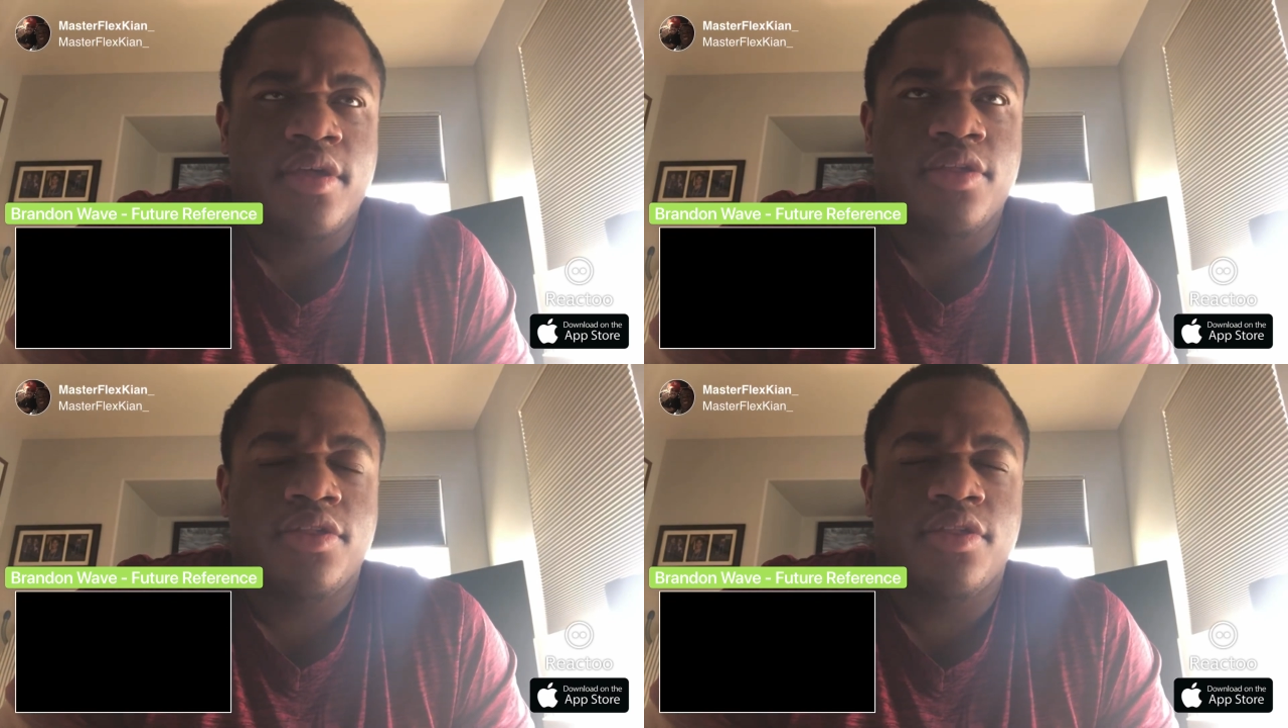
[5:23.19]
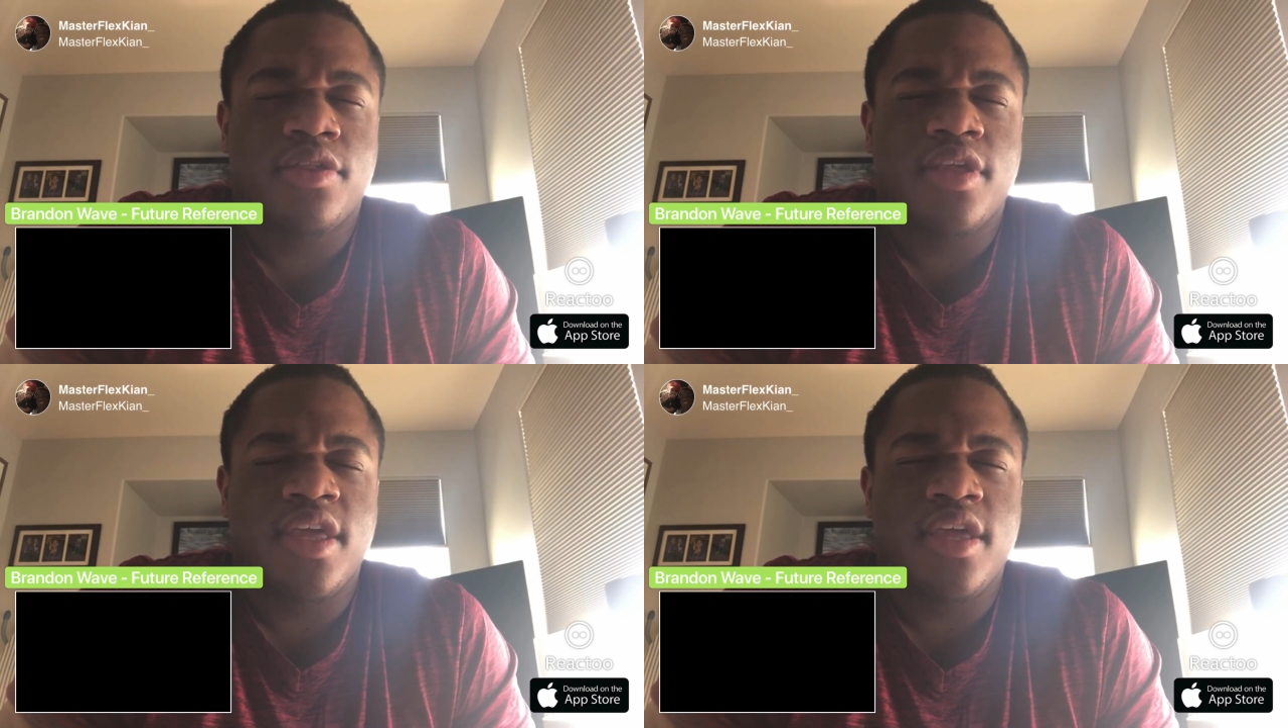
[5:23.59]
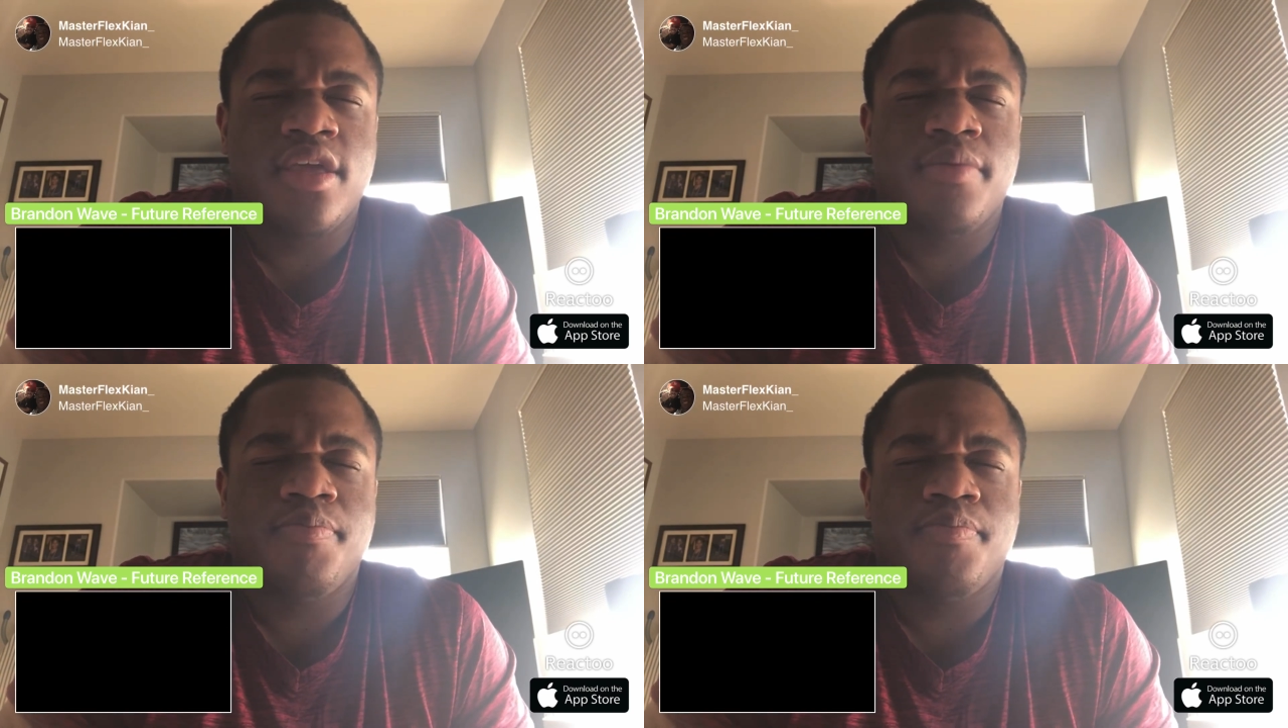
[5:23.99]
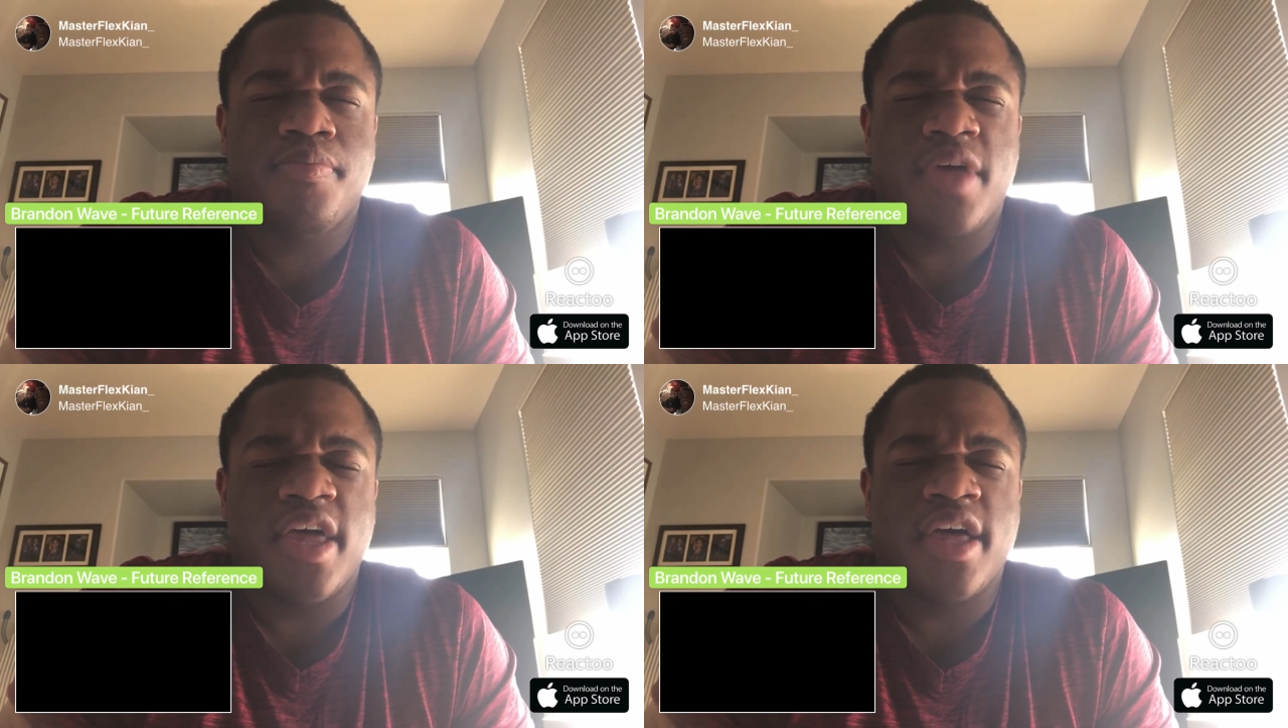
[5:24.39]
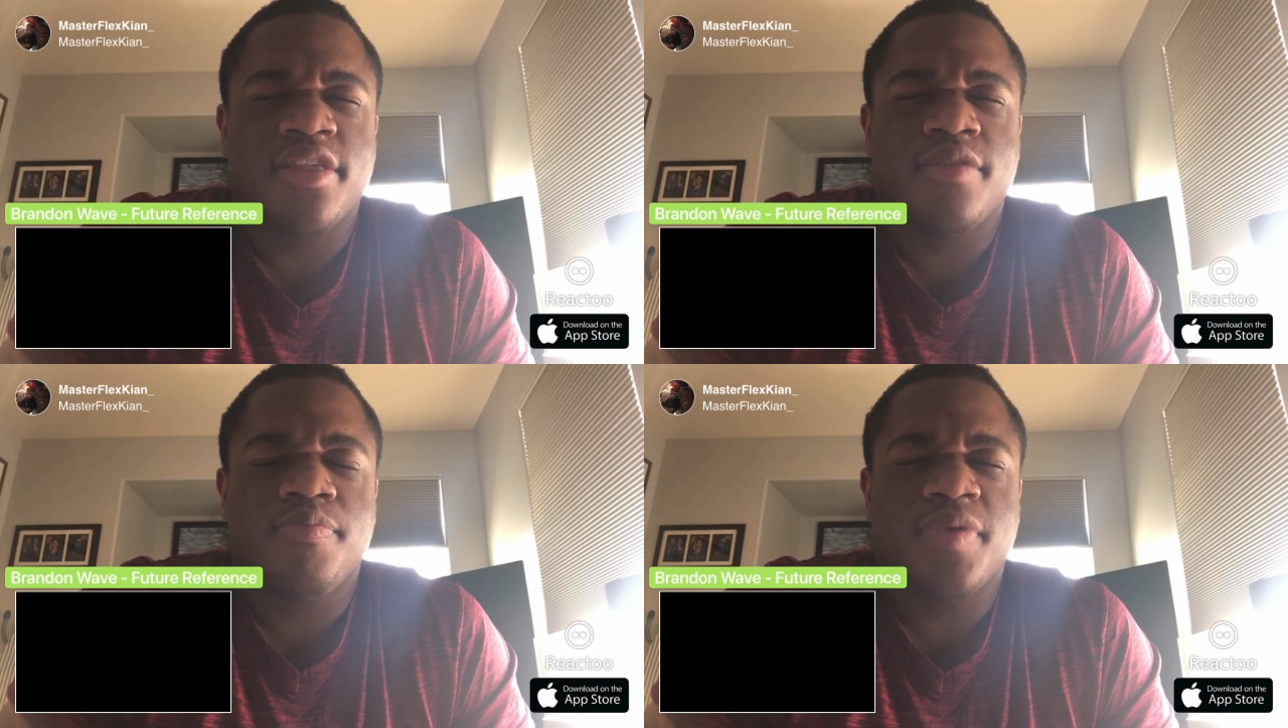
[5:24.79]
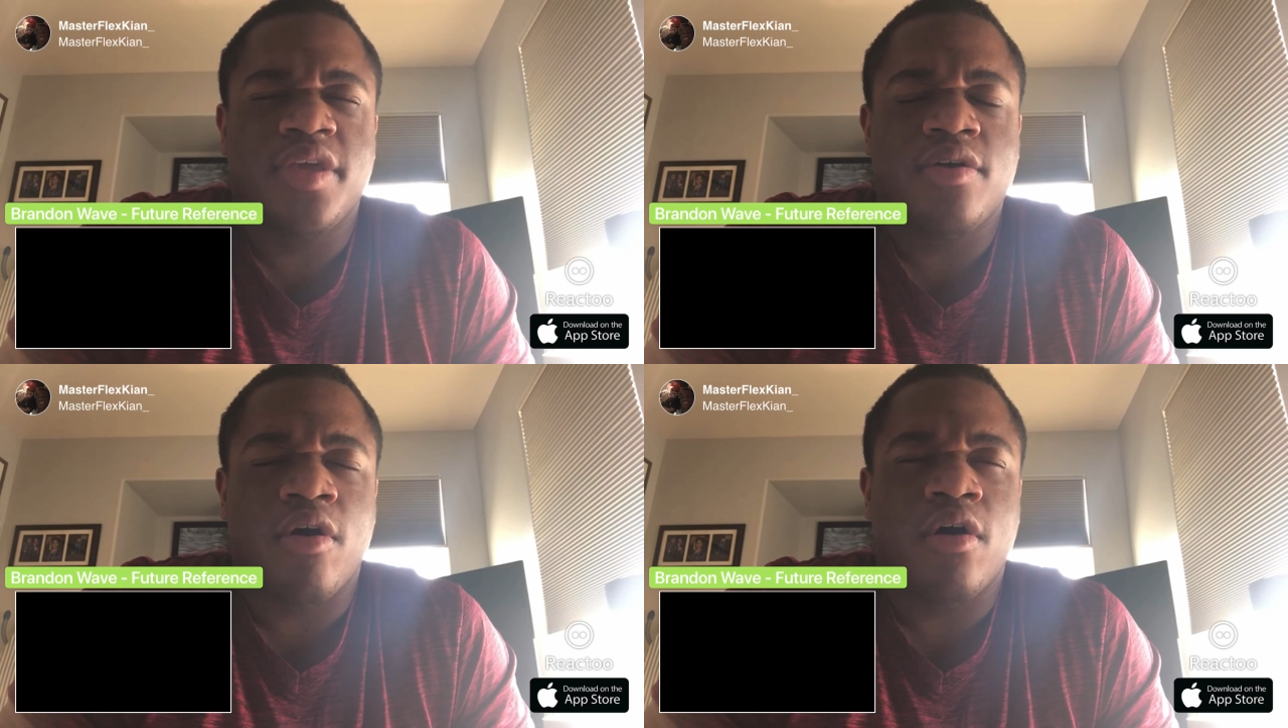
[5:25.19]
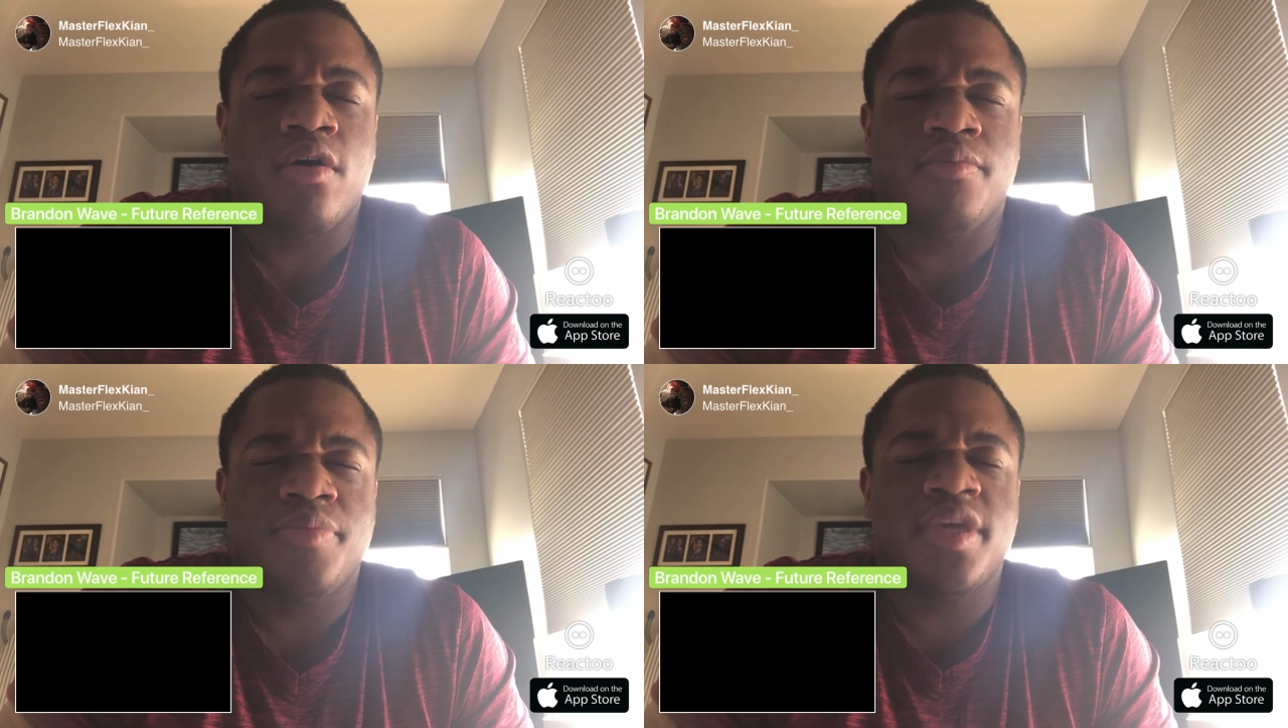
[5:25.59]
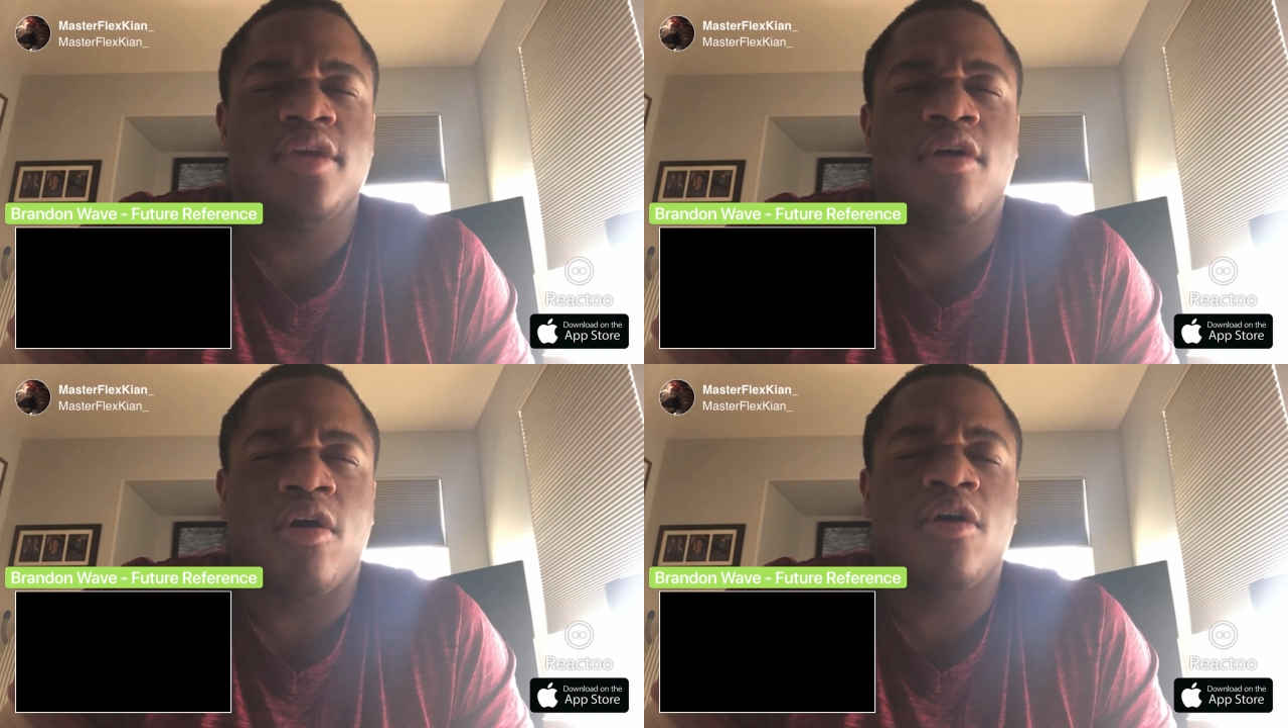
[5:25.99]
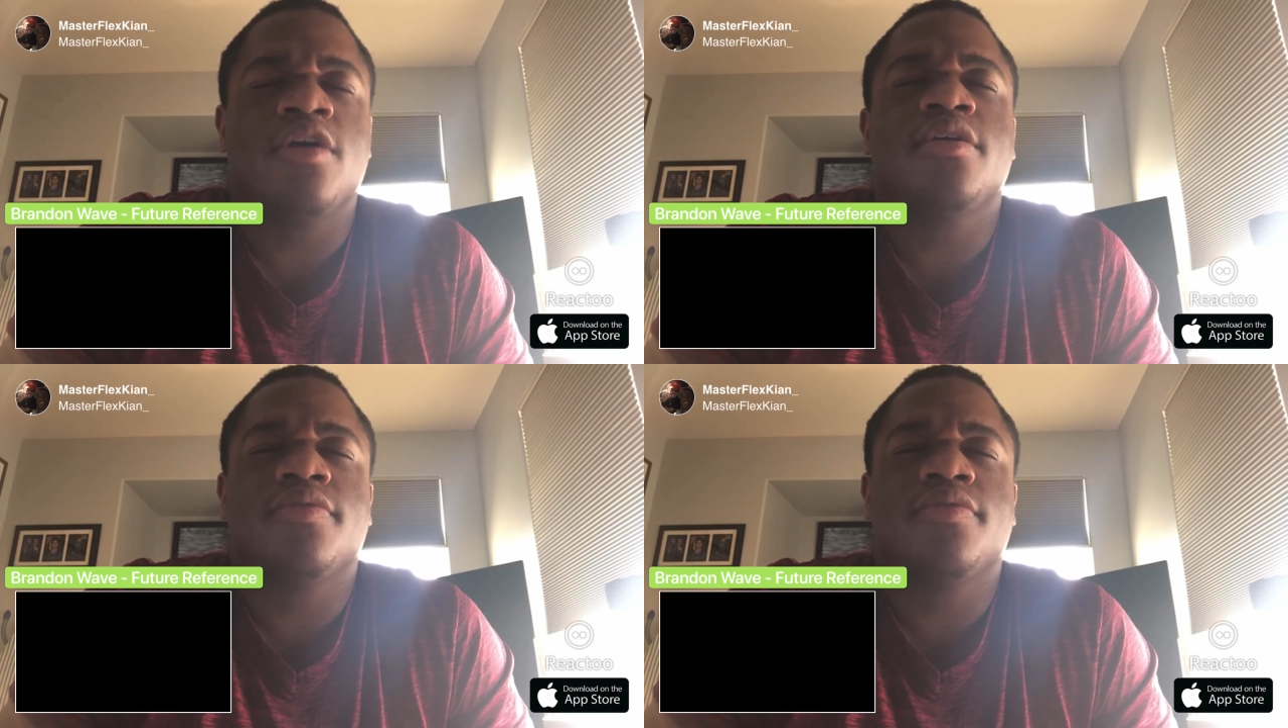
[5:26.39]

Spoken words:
CSPR.